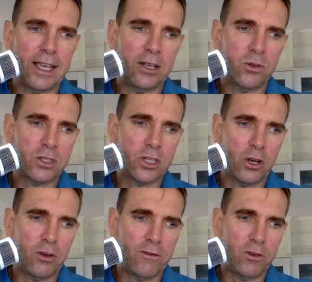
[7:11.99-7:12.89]
And
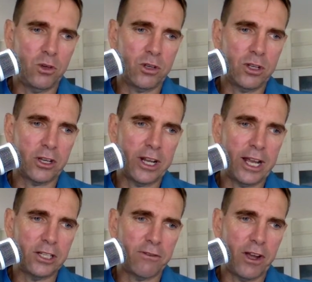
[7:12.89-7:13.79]
also if you click on
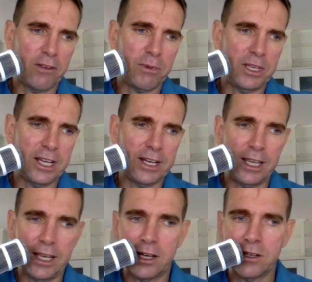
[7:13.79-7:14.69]
H5P down
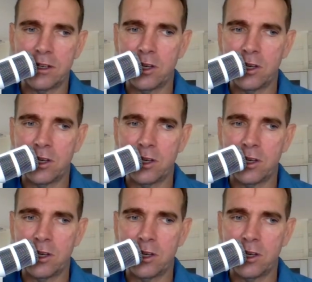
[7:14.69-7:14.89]
here,